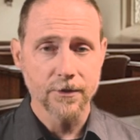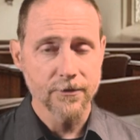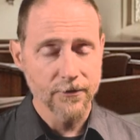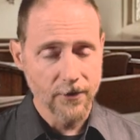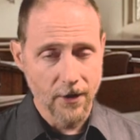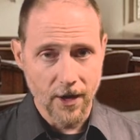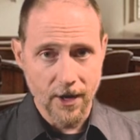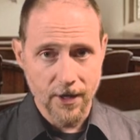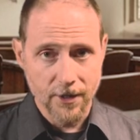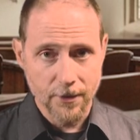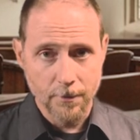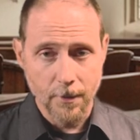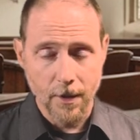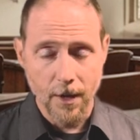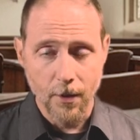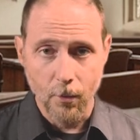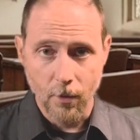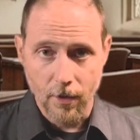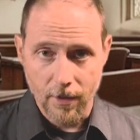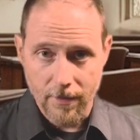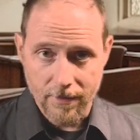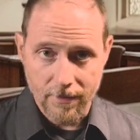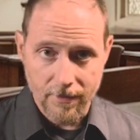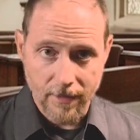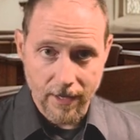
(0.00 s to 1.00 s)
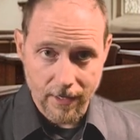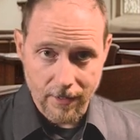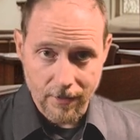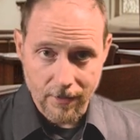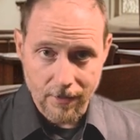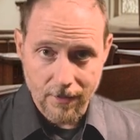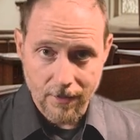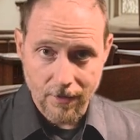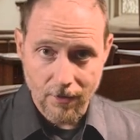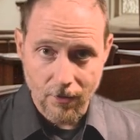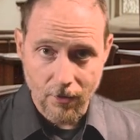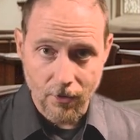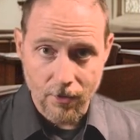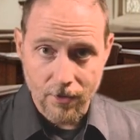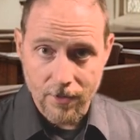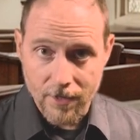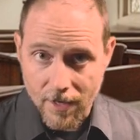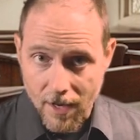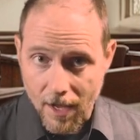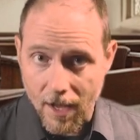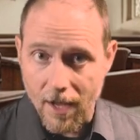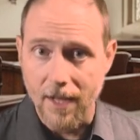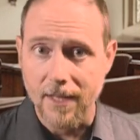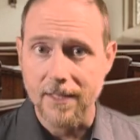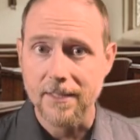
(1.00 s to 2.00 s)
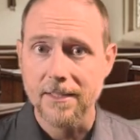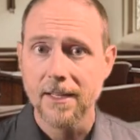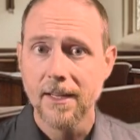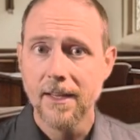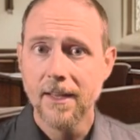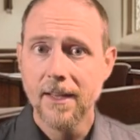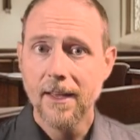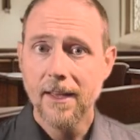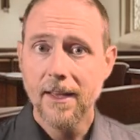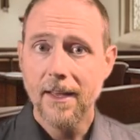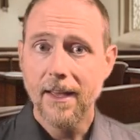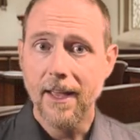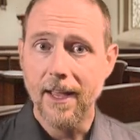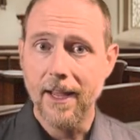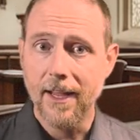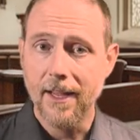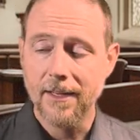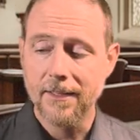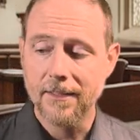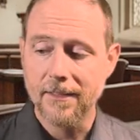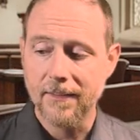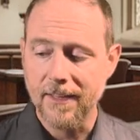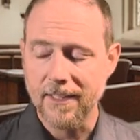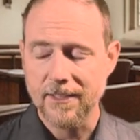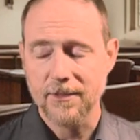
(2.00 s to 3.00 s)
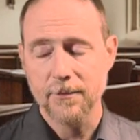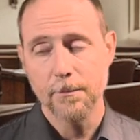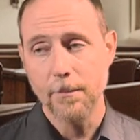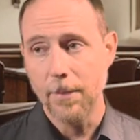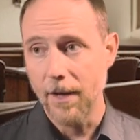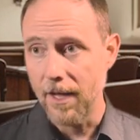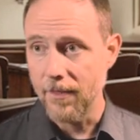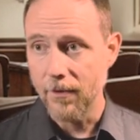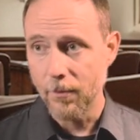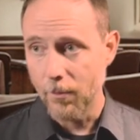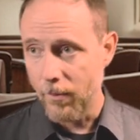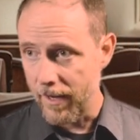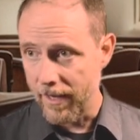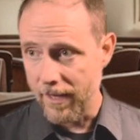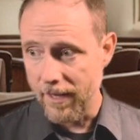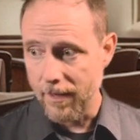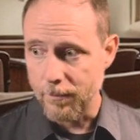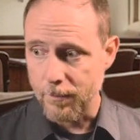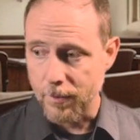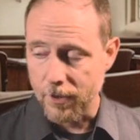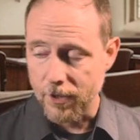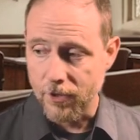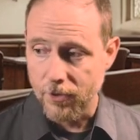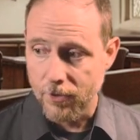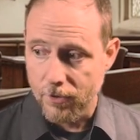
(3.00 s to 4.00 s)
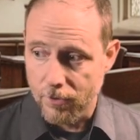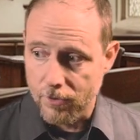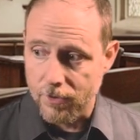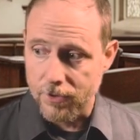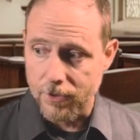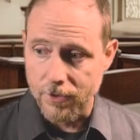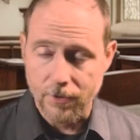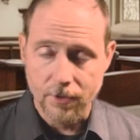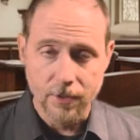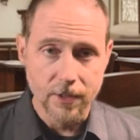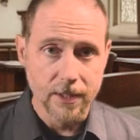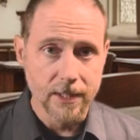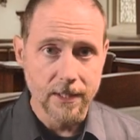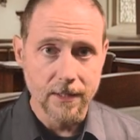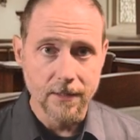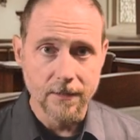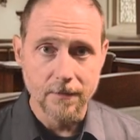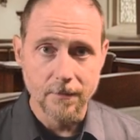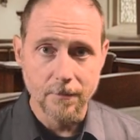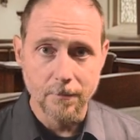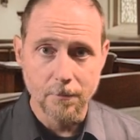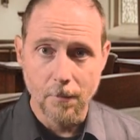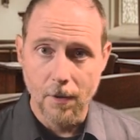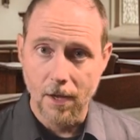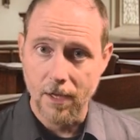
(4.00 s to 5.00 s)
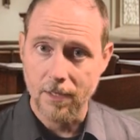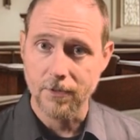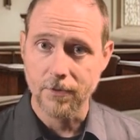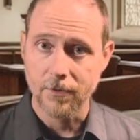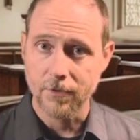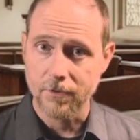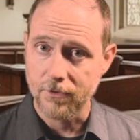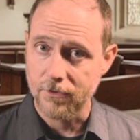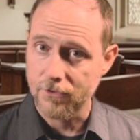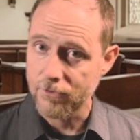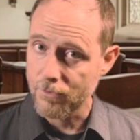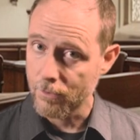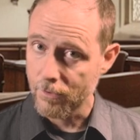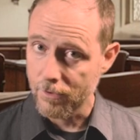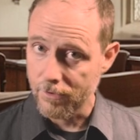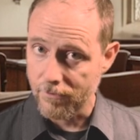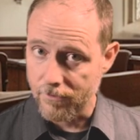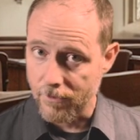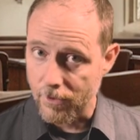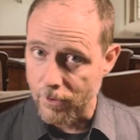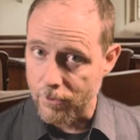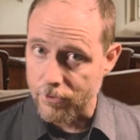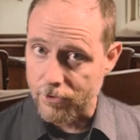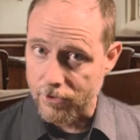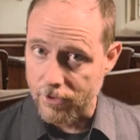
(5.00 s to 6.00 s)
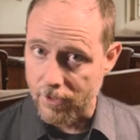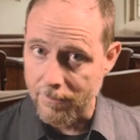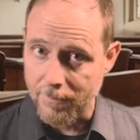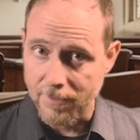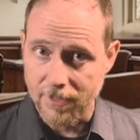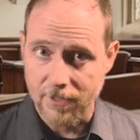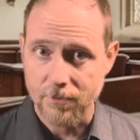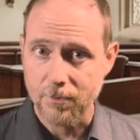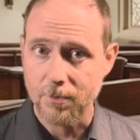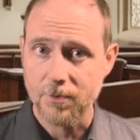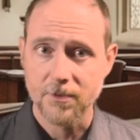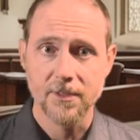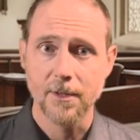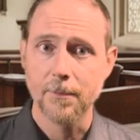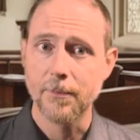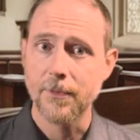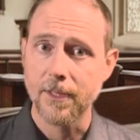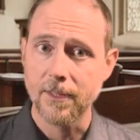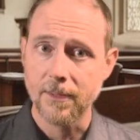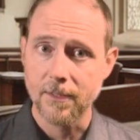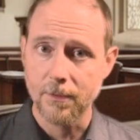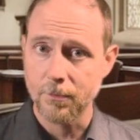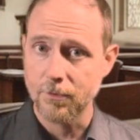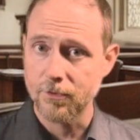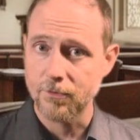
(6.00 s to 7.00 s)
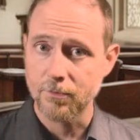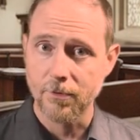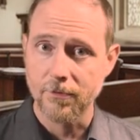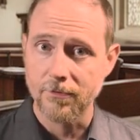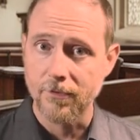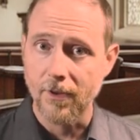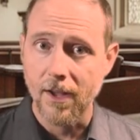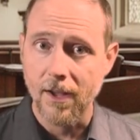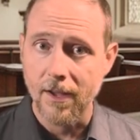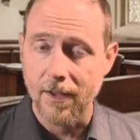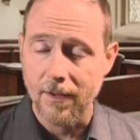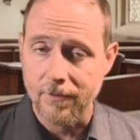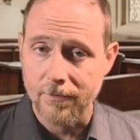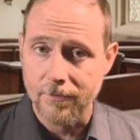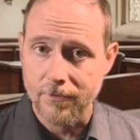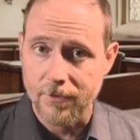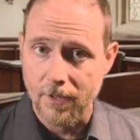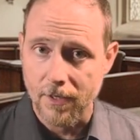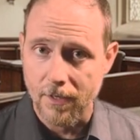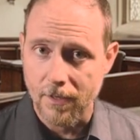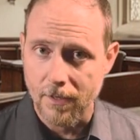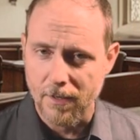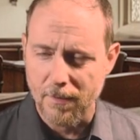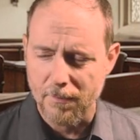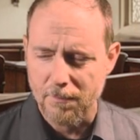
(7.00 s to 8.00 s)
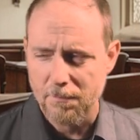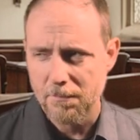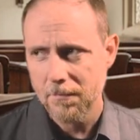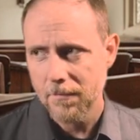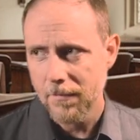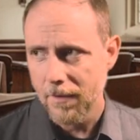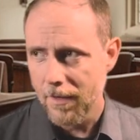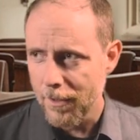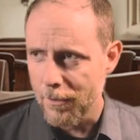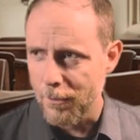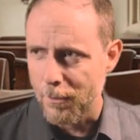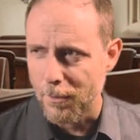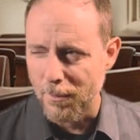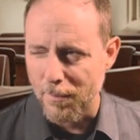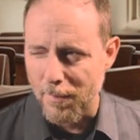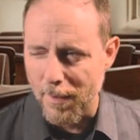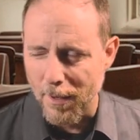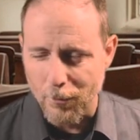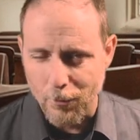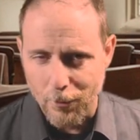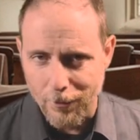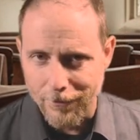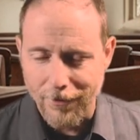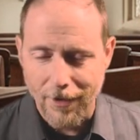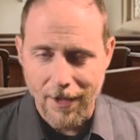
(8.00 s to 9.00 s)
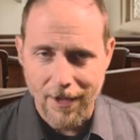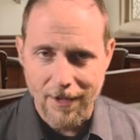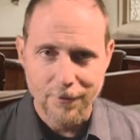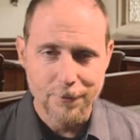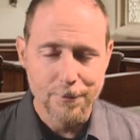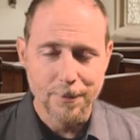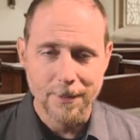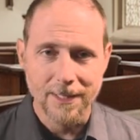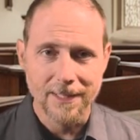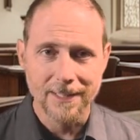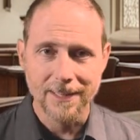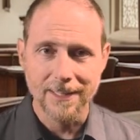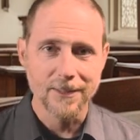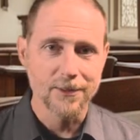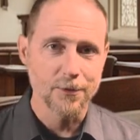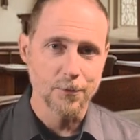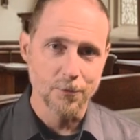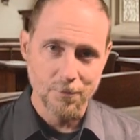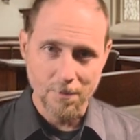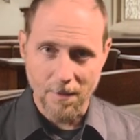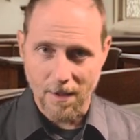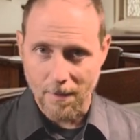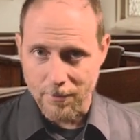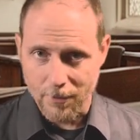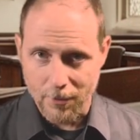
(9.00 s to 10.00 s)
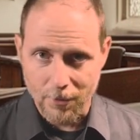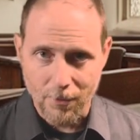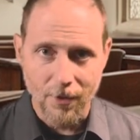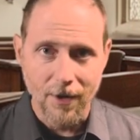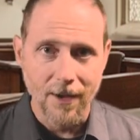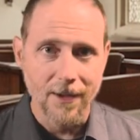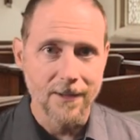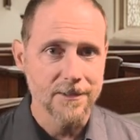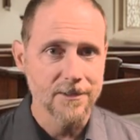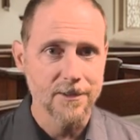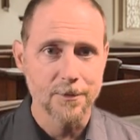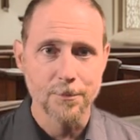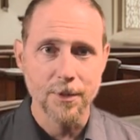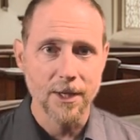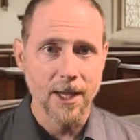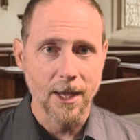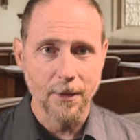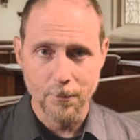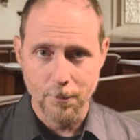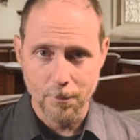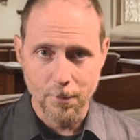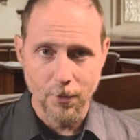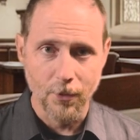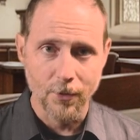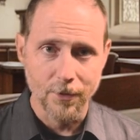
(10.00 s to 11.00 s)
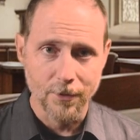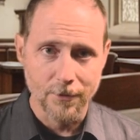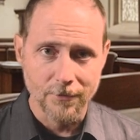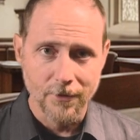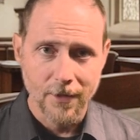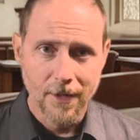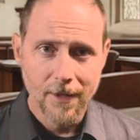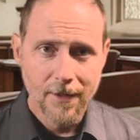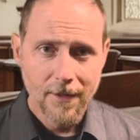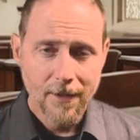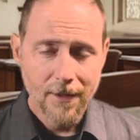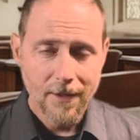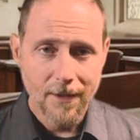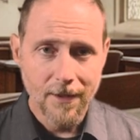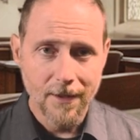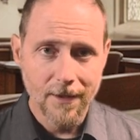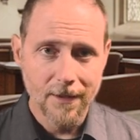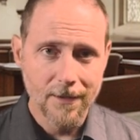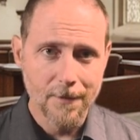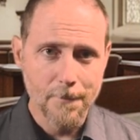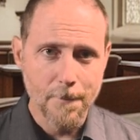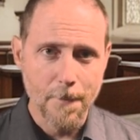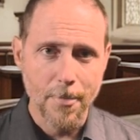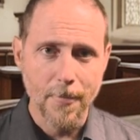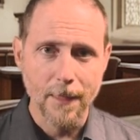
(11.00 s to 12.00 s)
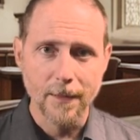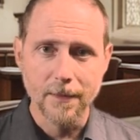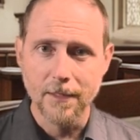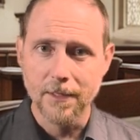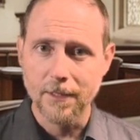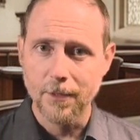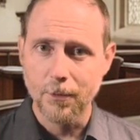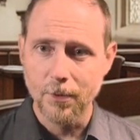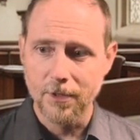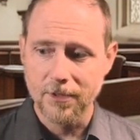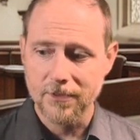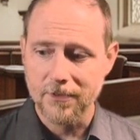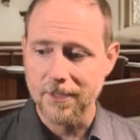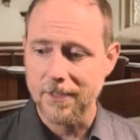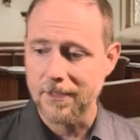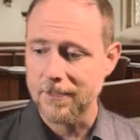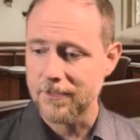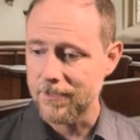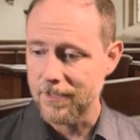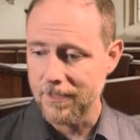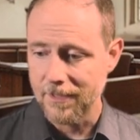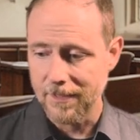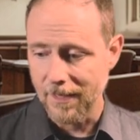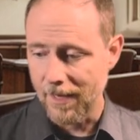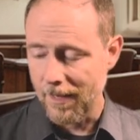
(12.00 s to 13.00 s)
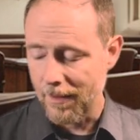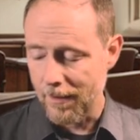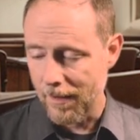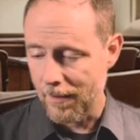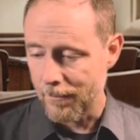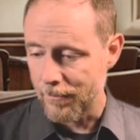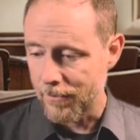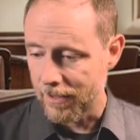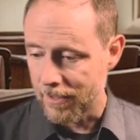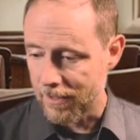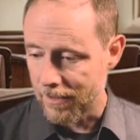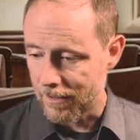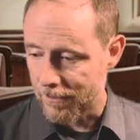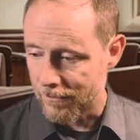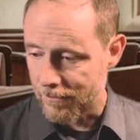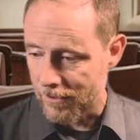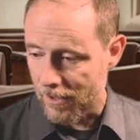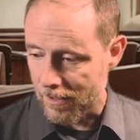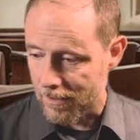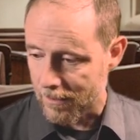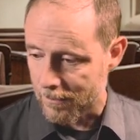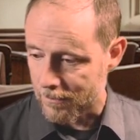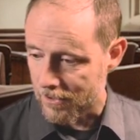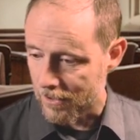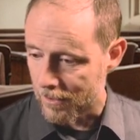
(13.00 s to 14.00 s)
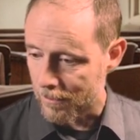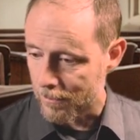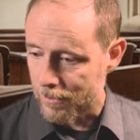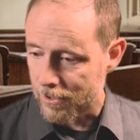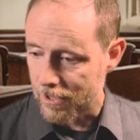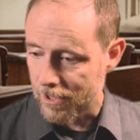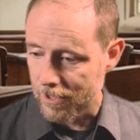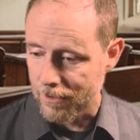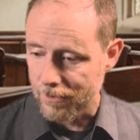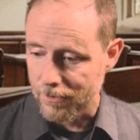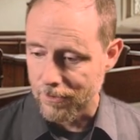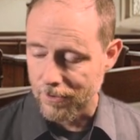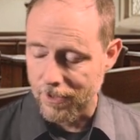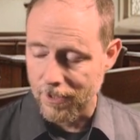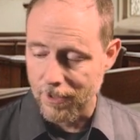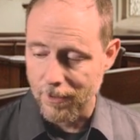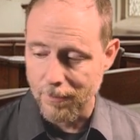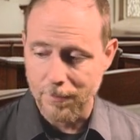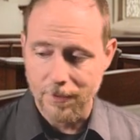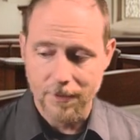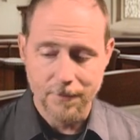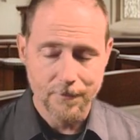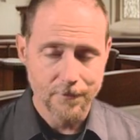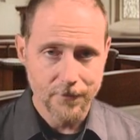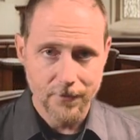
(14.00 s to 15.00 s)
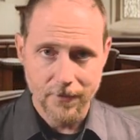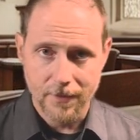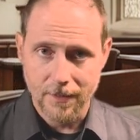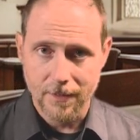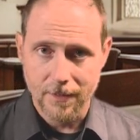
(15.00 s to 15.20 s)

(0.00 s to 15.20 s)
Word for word: are defined by what they are not. And that's, by the way, a peculiarly modern sort of notion. I mean, this was something that was revived, um, I don't know about revived, but at least it was popularized and became a part of um, linguistics. And I, I'm thinking of Jakobson in particular here, but